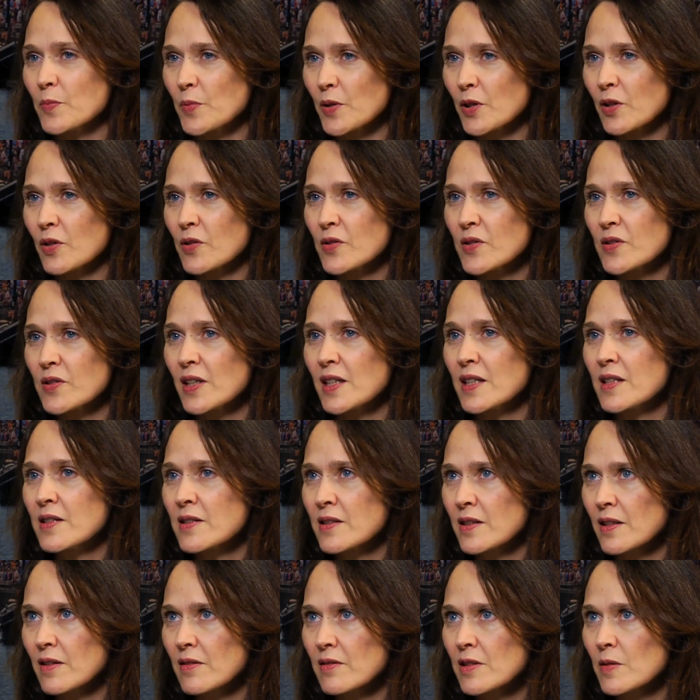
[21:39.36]
because they
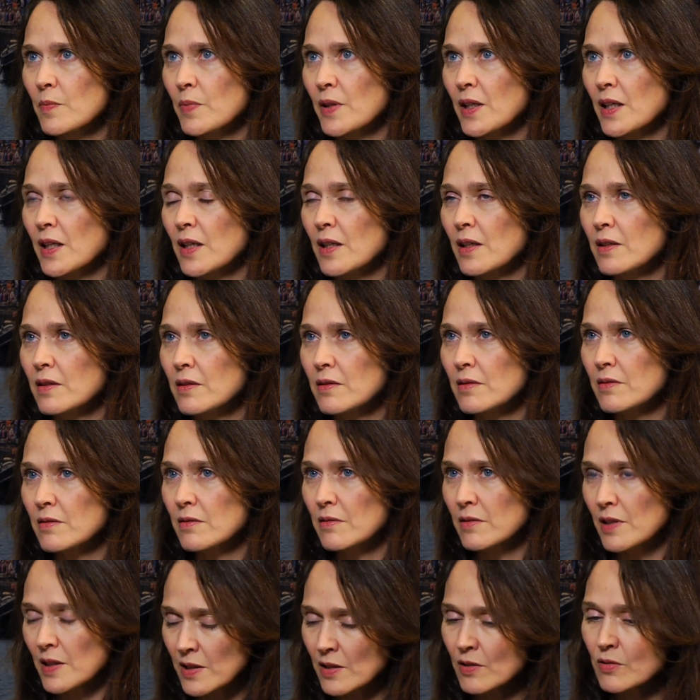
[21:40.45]
seem
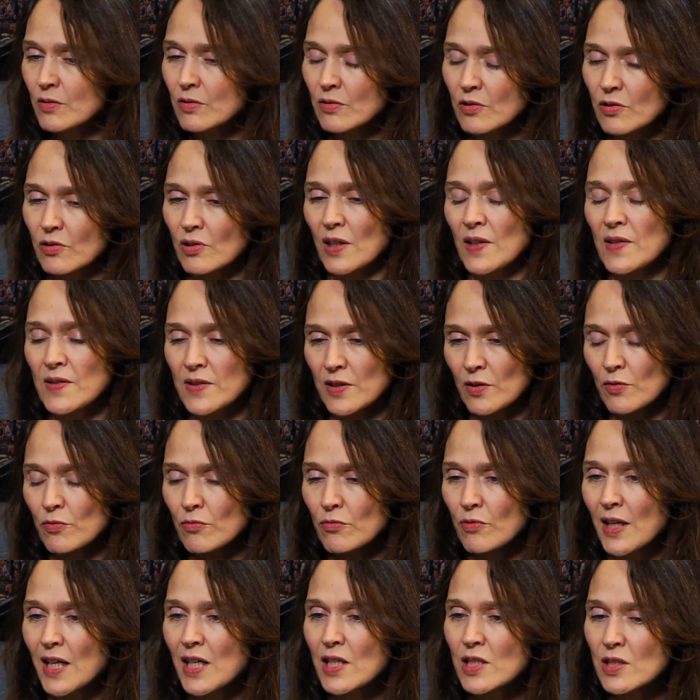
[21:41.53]
to address a
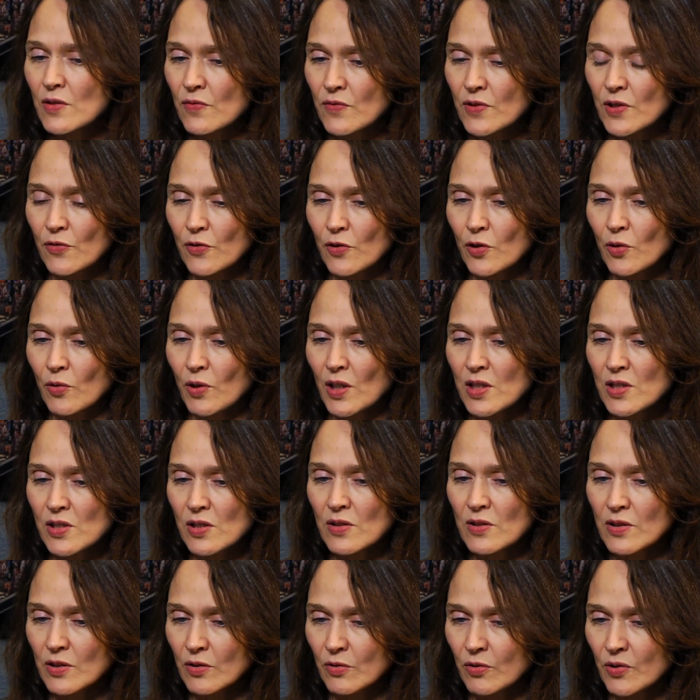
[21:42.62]
range of different
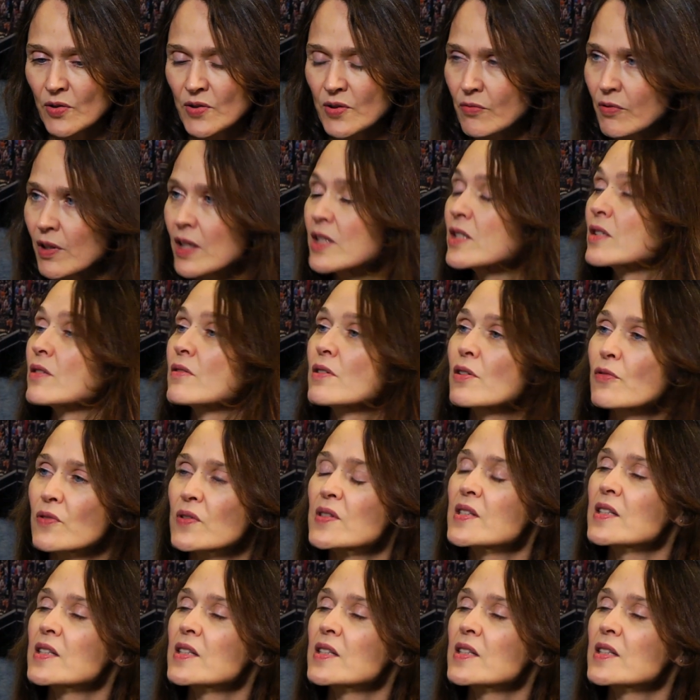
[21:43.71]
questions across a range of different